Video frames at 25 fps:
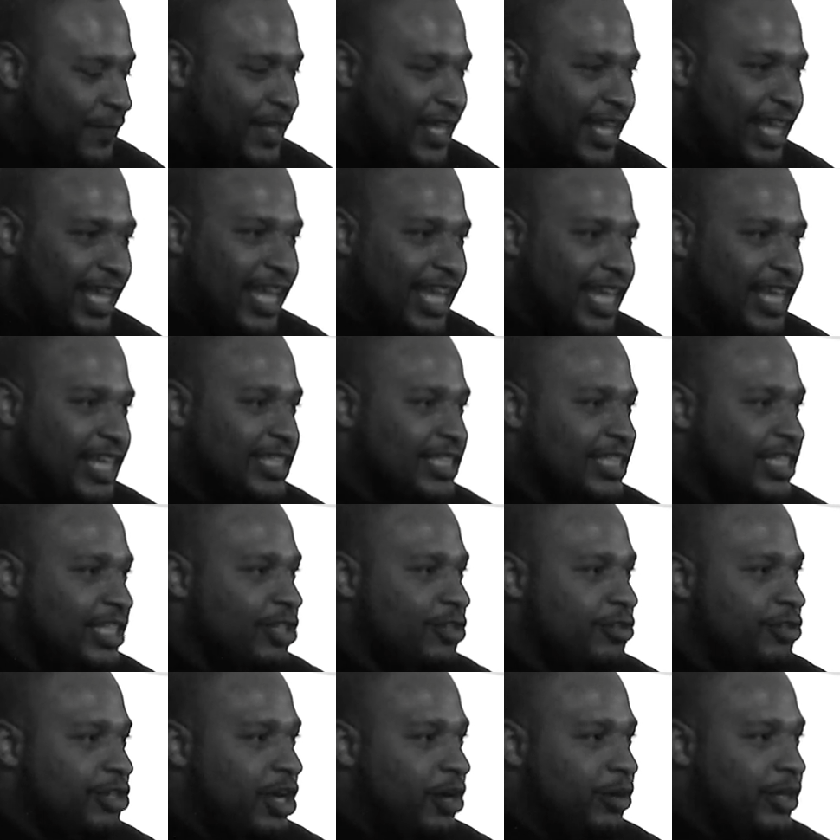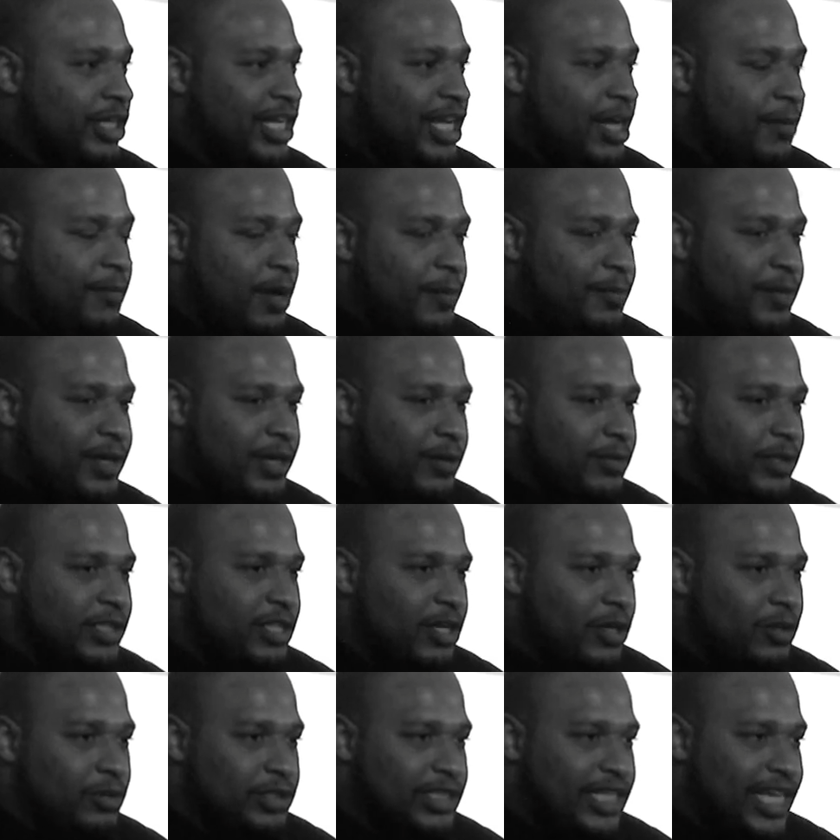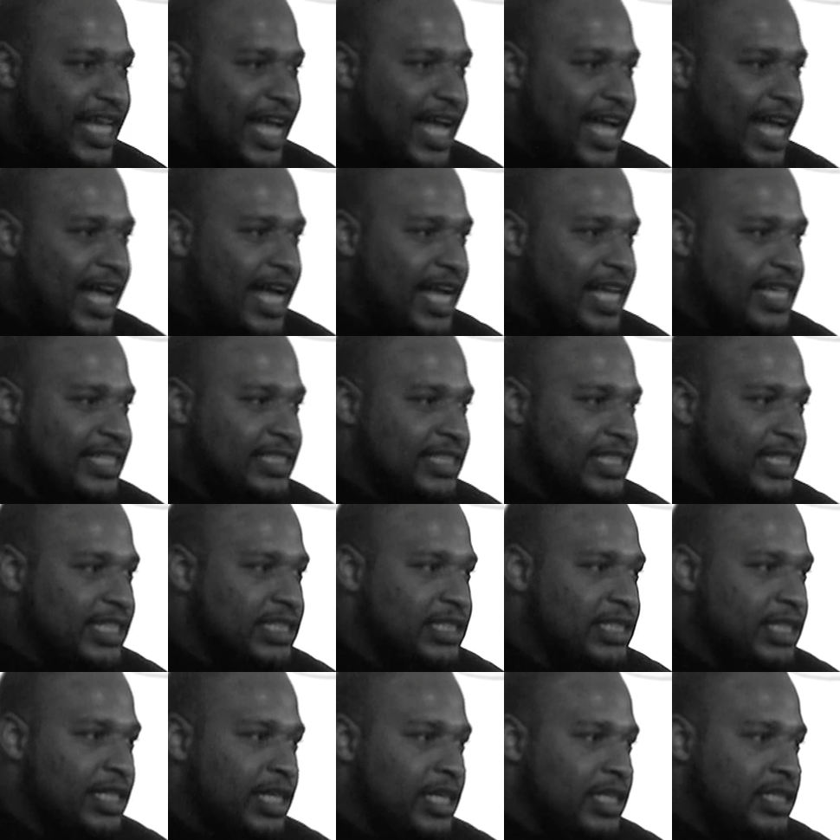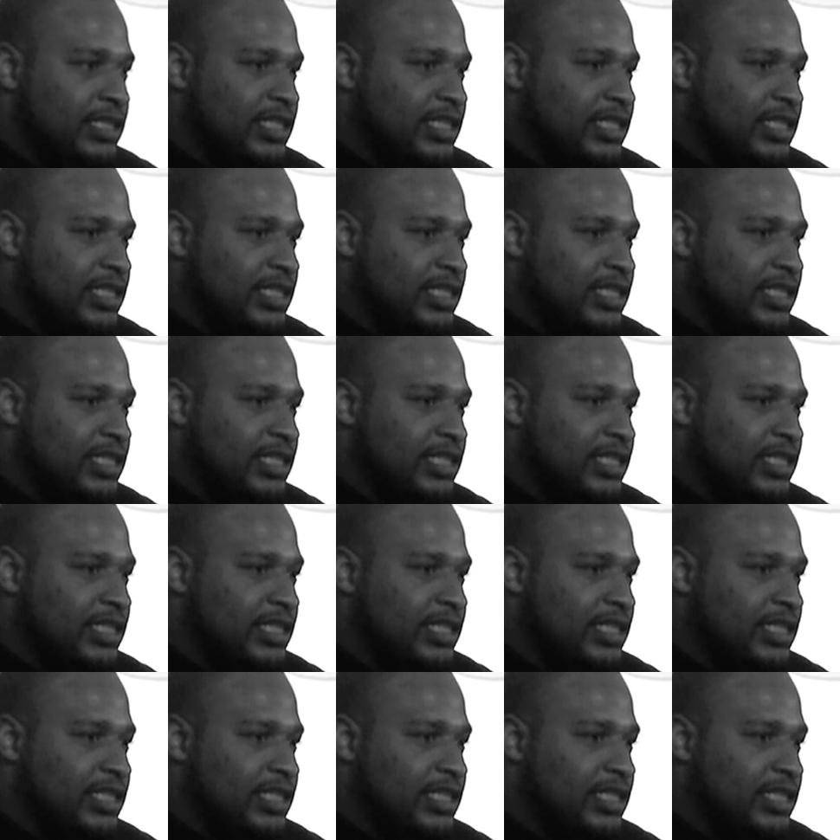And, you know, to come up here with those guys and